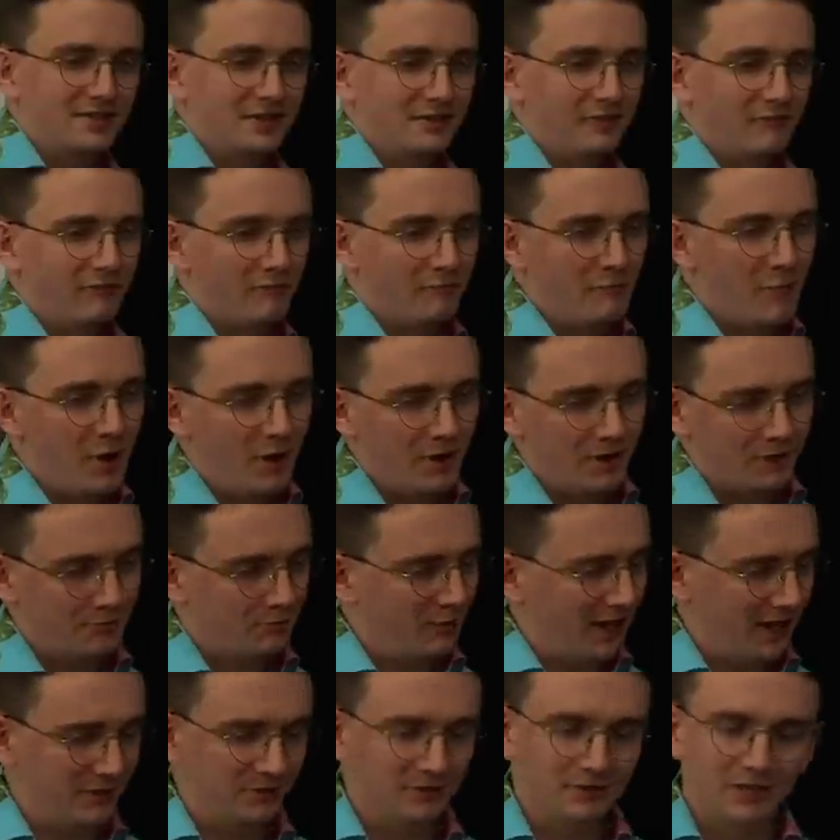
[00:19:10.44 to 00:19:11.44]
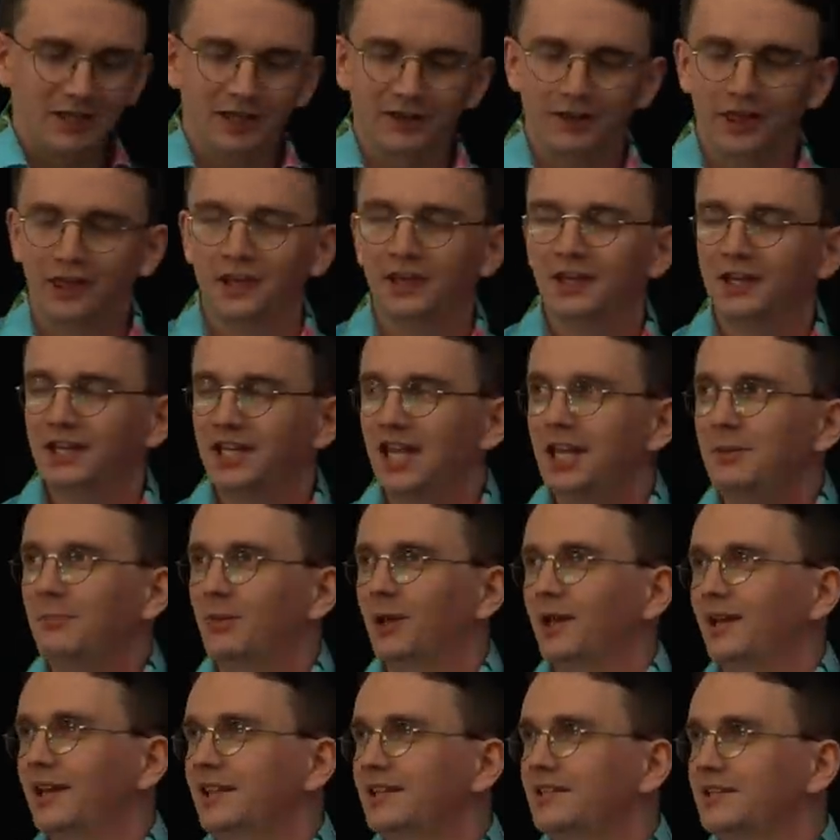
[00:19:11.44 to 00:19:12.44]
of mud, well, at Third Ypres
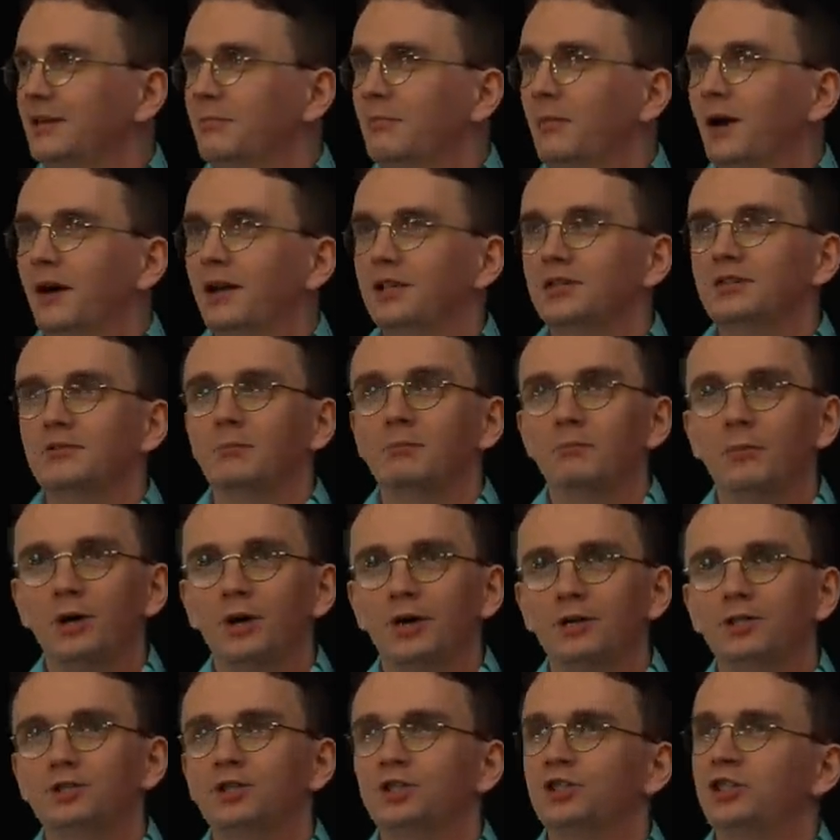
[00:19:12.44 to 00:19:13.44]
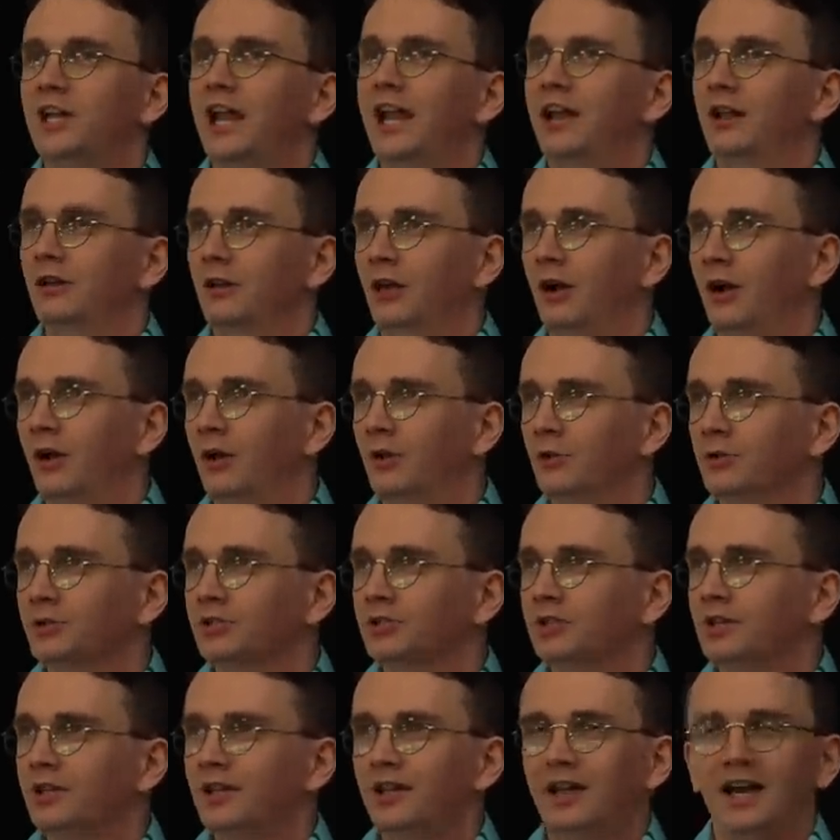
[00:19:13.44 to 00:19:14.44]
at least, a mud, mud shell
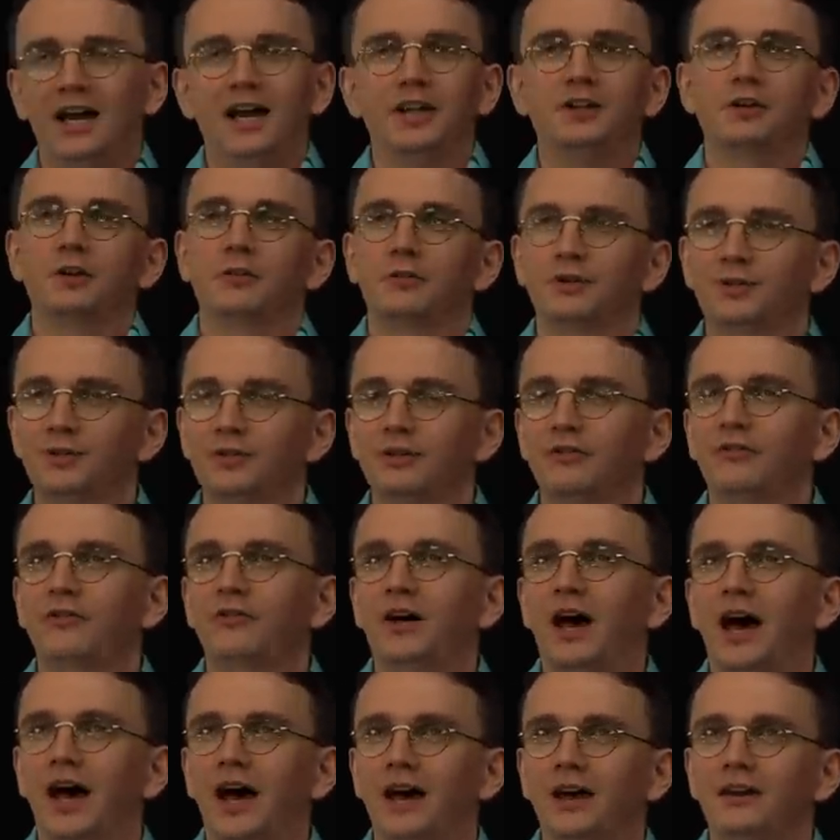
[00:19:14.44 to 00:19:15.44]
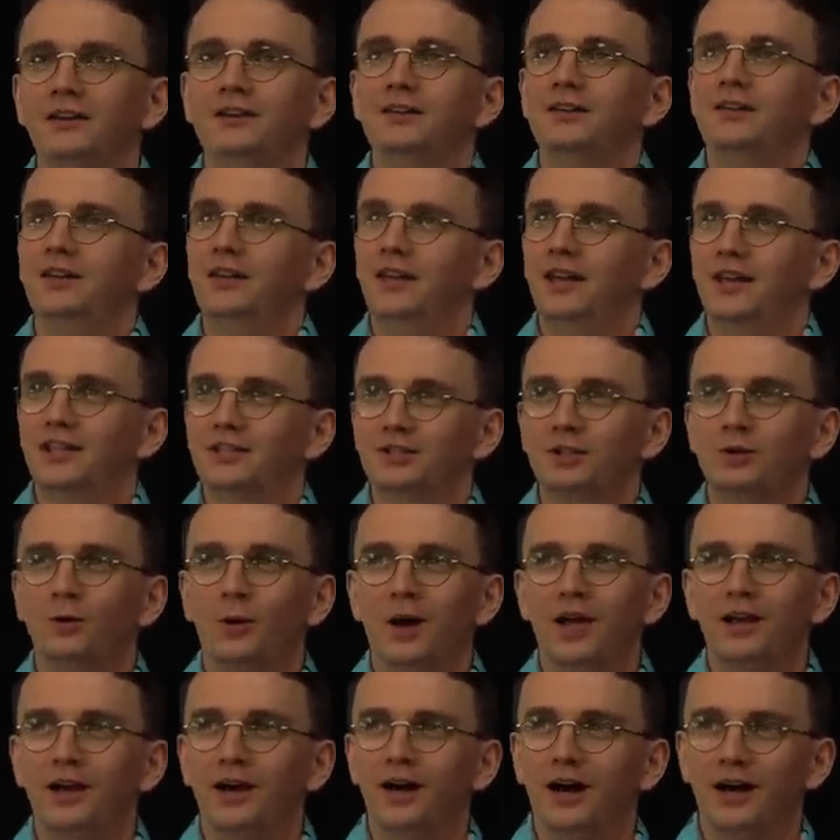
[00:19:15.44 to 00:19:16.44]
holes, and you're under fire. It's
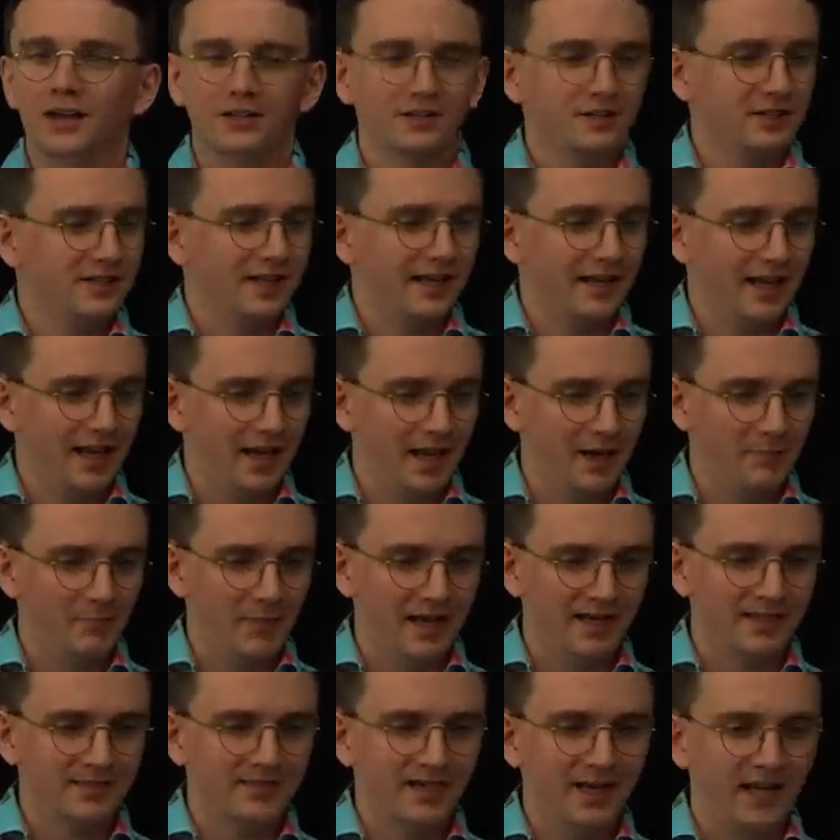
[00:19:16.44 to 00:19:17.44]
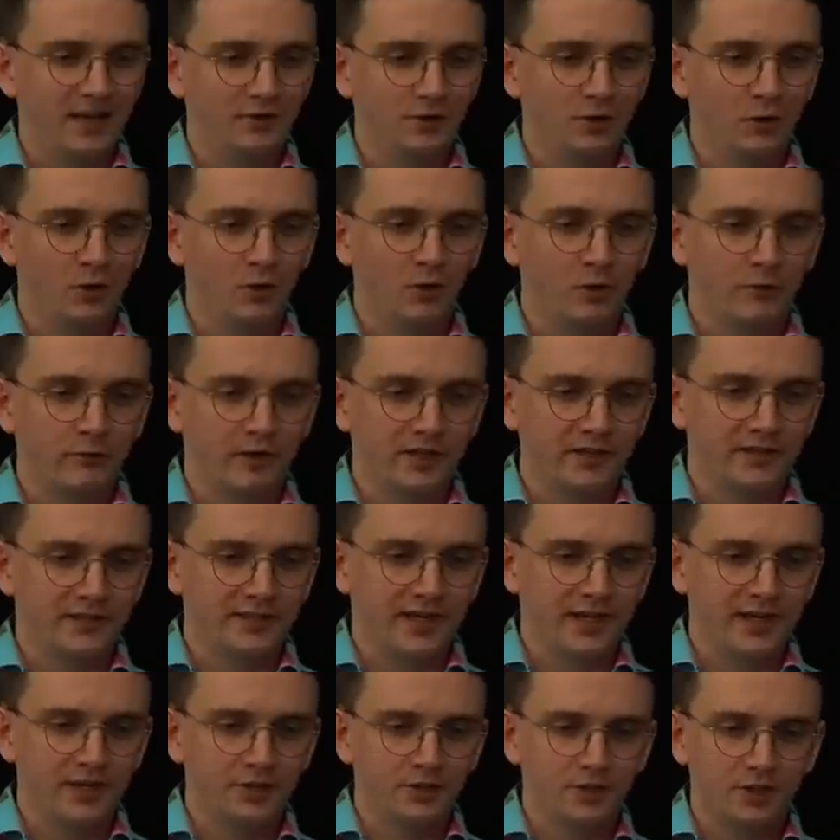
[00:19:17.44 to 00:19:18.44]
quite hard to uh, maintain your
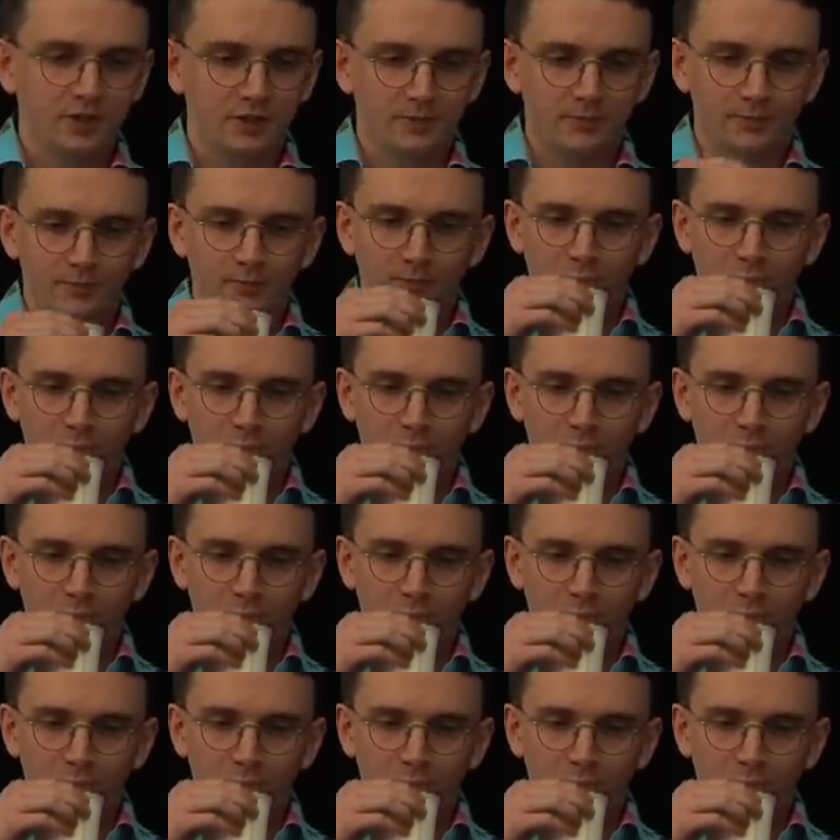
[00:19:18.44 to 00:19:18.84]
orientation.